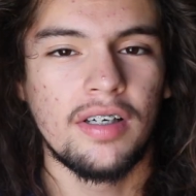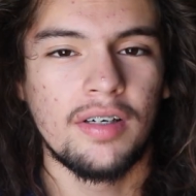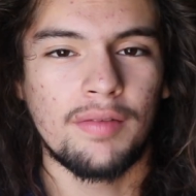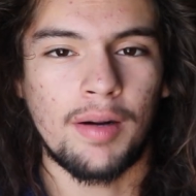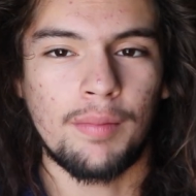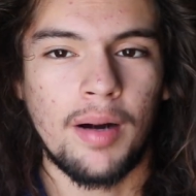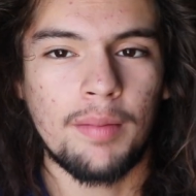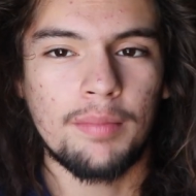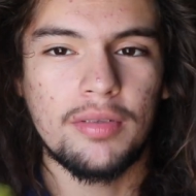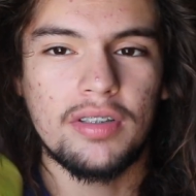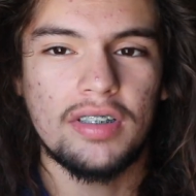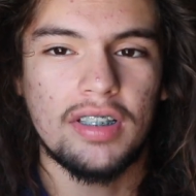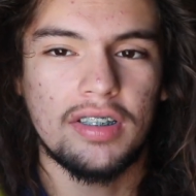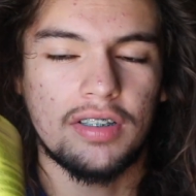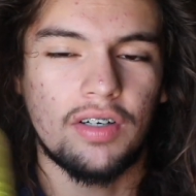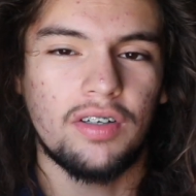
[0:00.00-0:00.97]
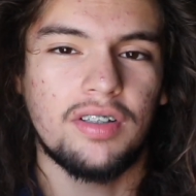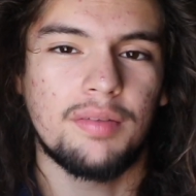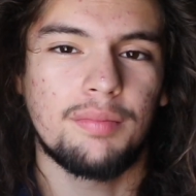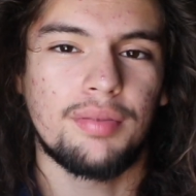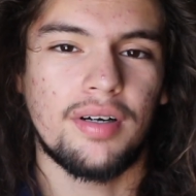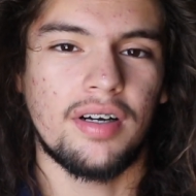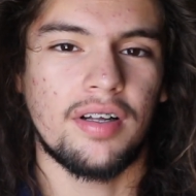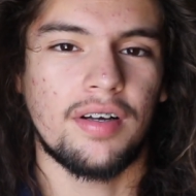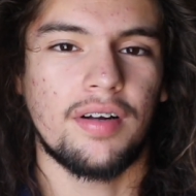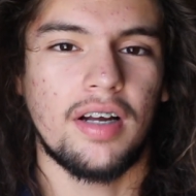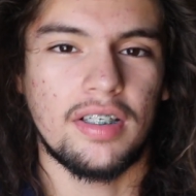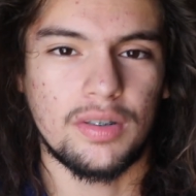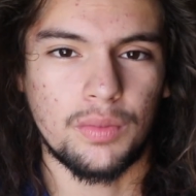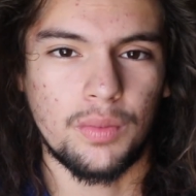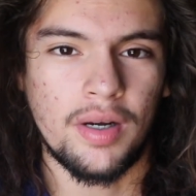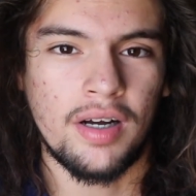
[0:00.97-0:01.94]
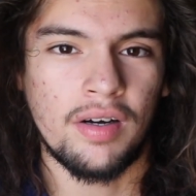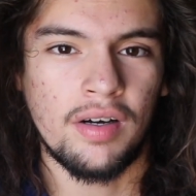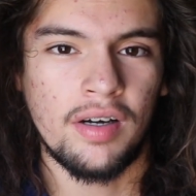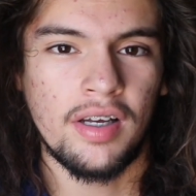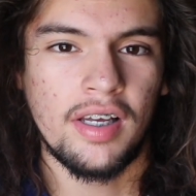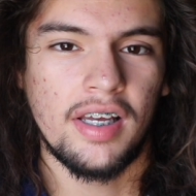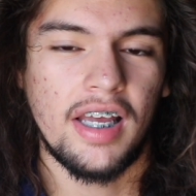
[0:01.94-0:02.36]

My mom used this curling product as well,